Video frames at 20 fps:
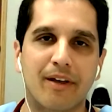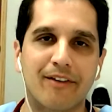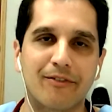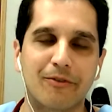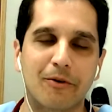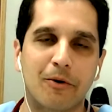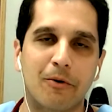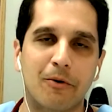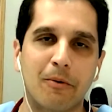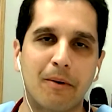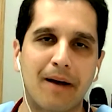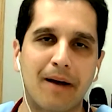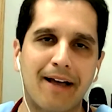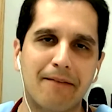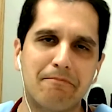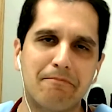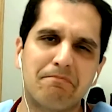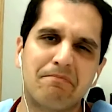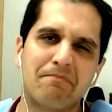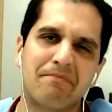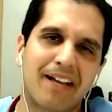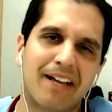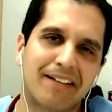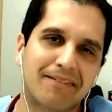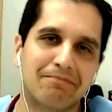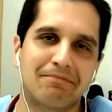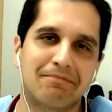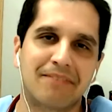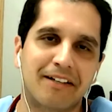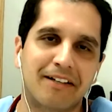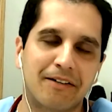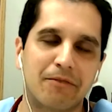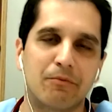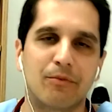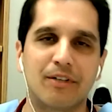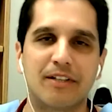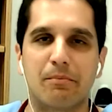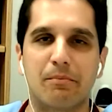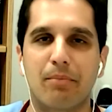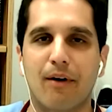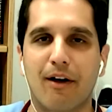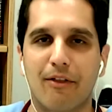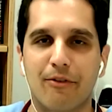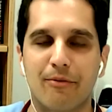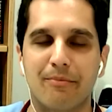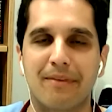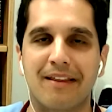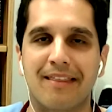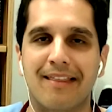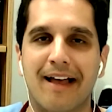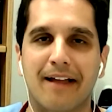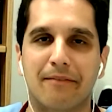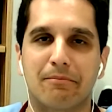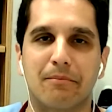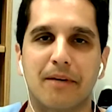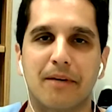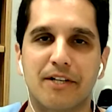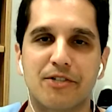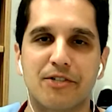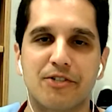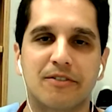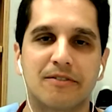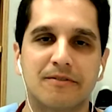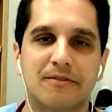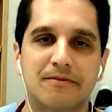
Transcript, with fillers: So that didn't really bother me that much.